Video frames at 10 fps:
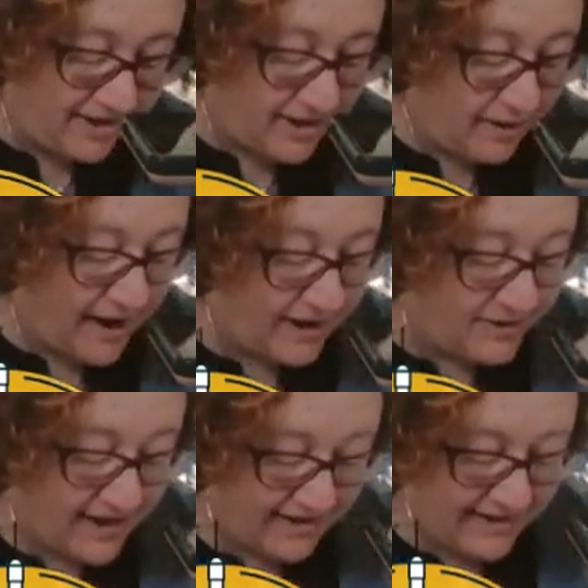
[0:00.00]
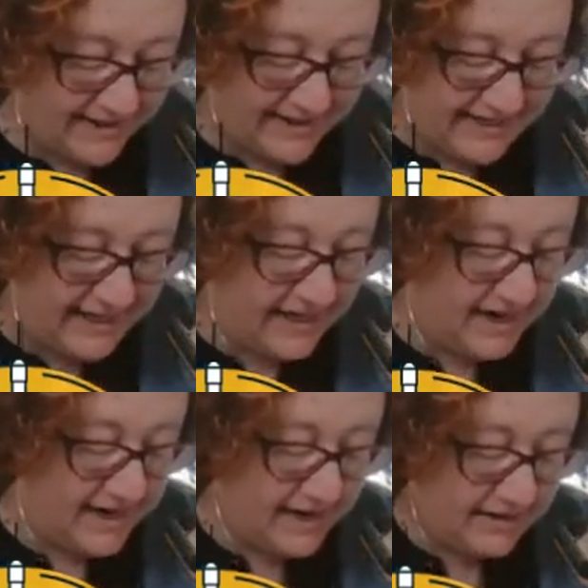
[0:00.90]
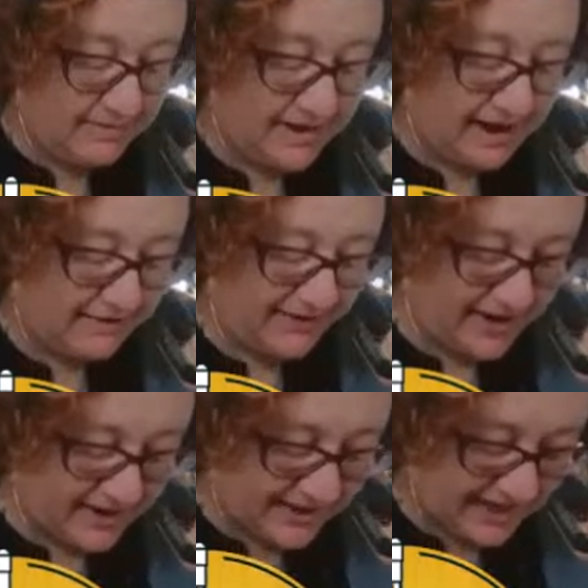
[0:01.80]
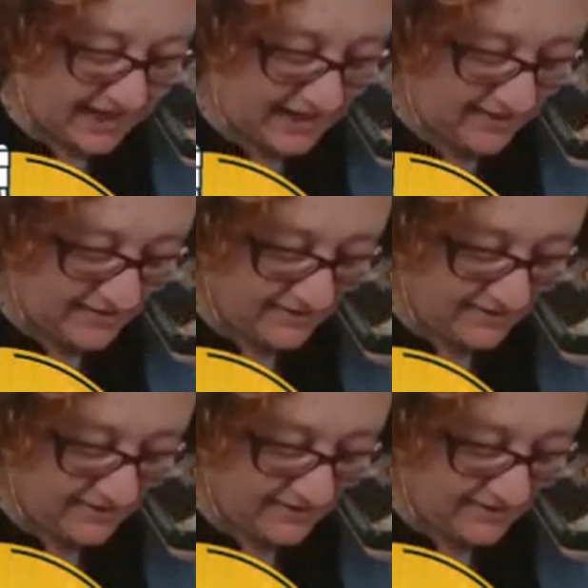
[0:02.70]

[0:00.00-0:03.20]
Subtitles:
know I do not like sticky. Not a fan of sticky.